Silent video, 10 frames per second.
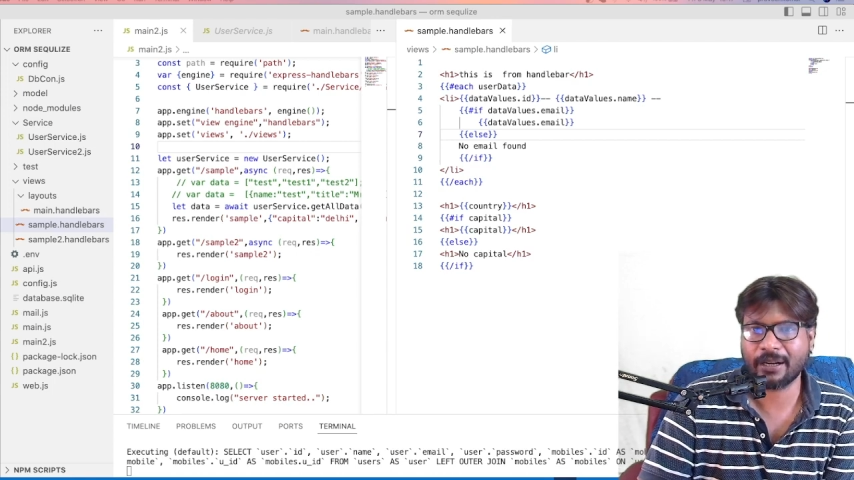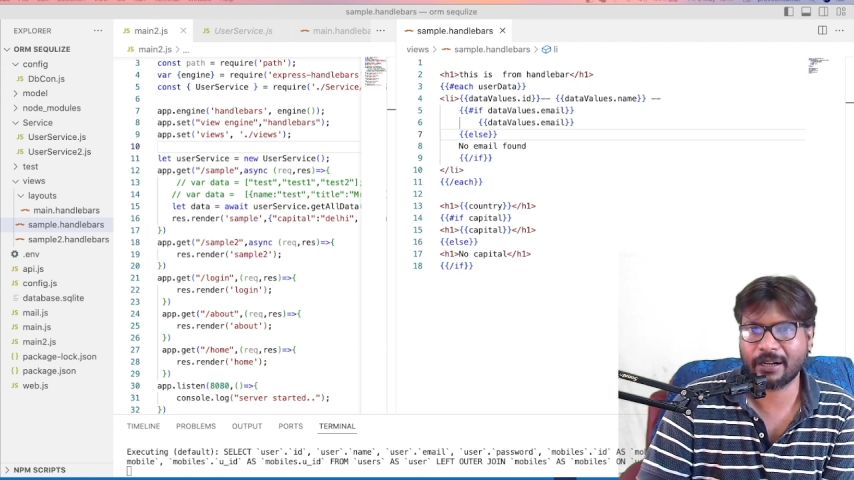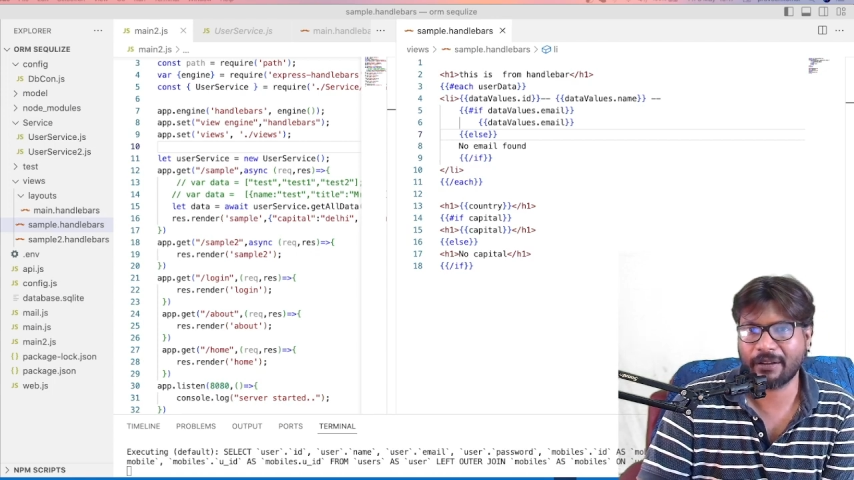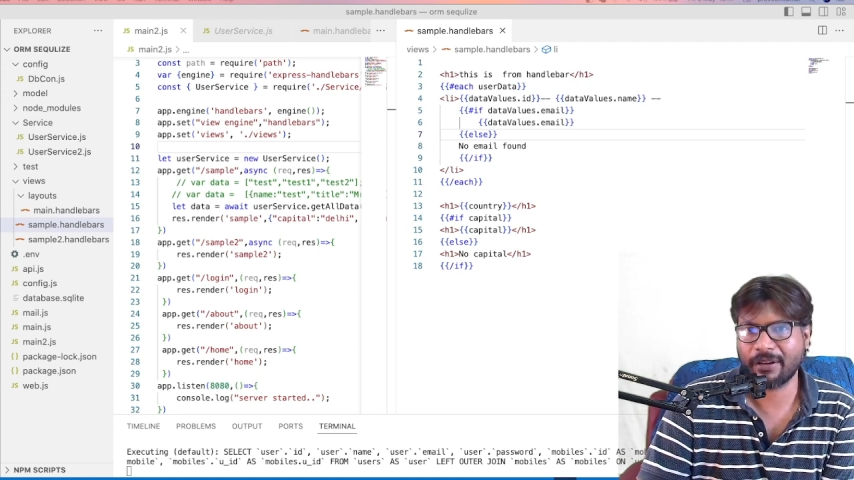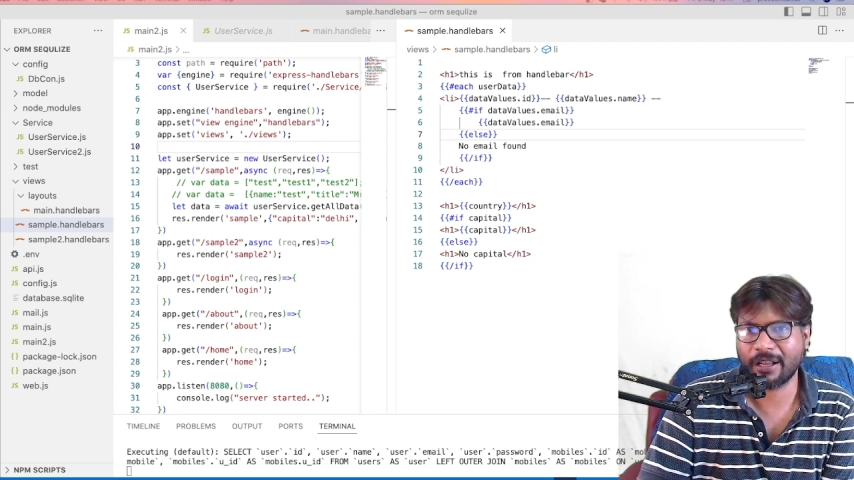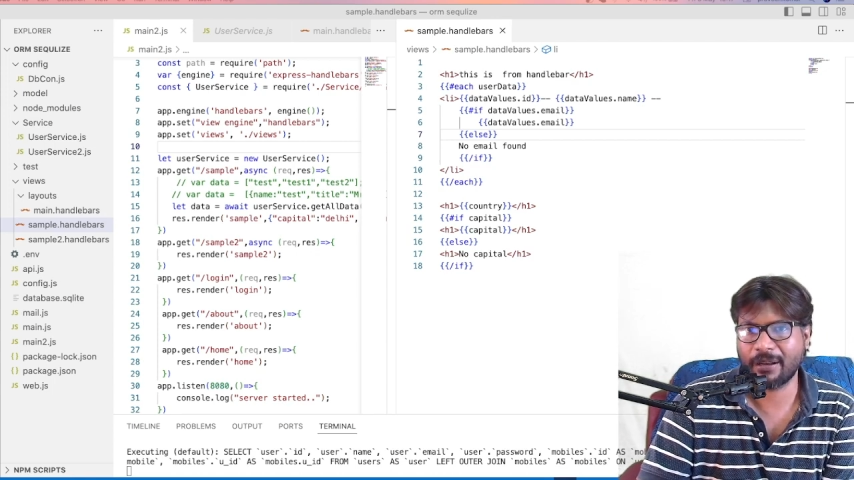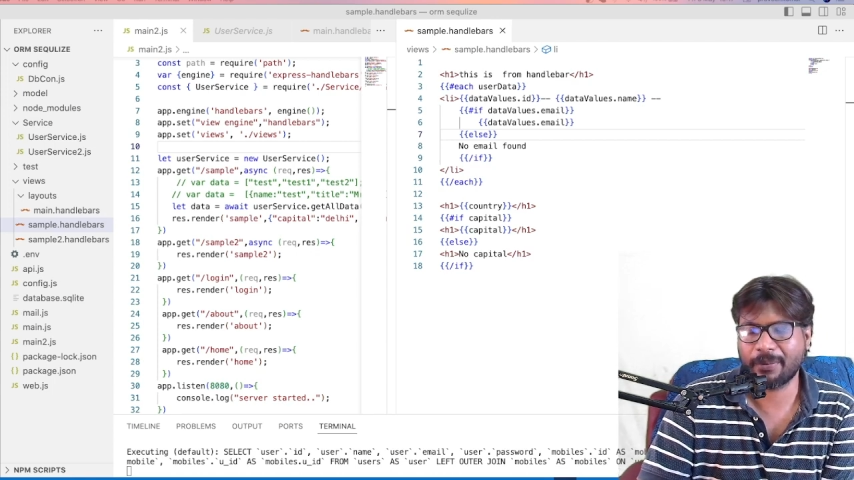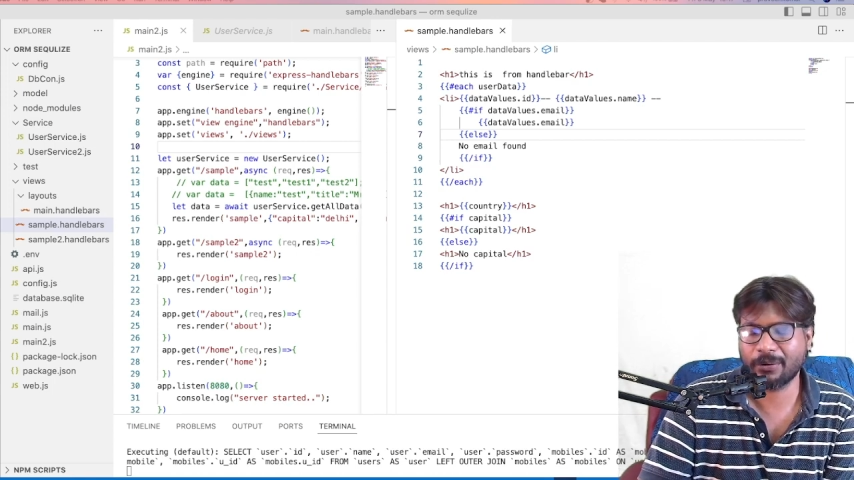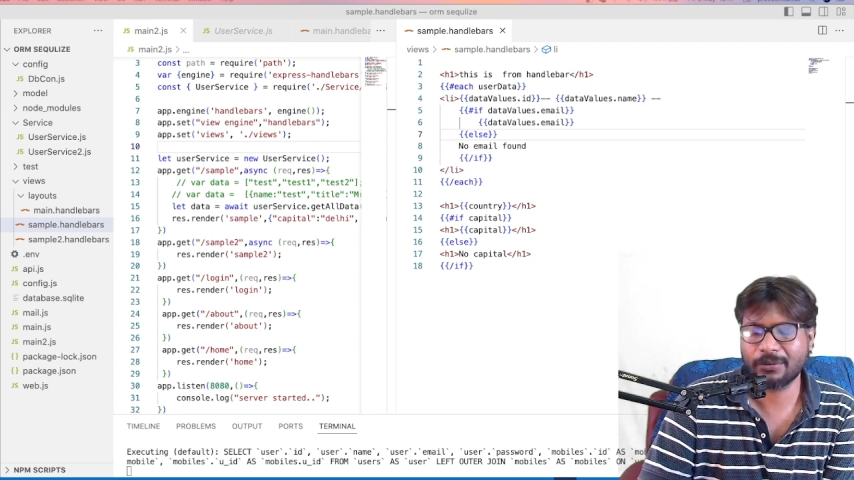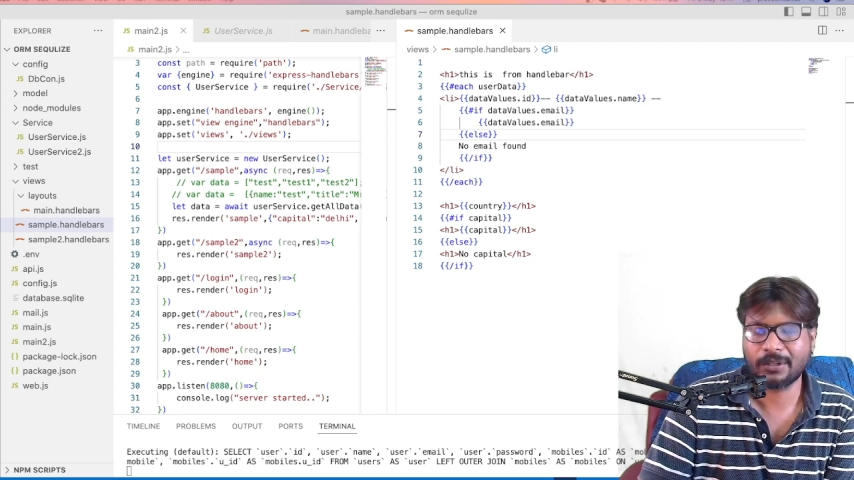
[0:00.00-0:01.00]
and I will help
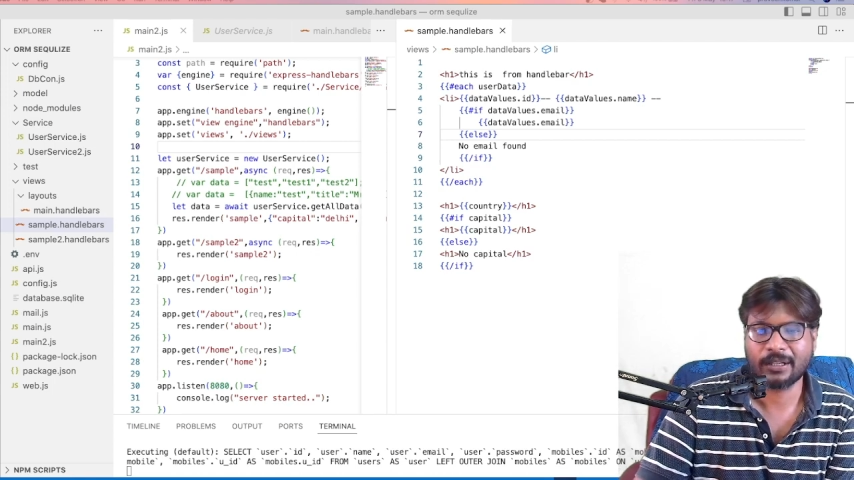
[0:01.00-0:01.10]
you.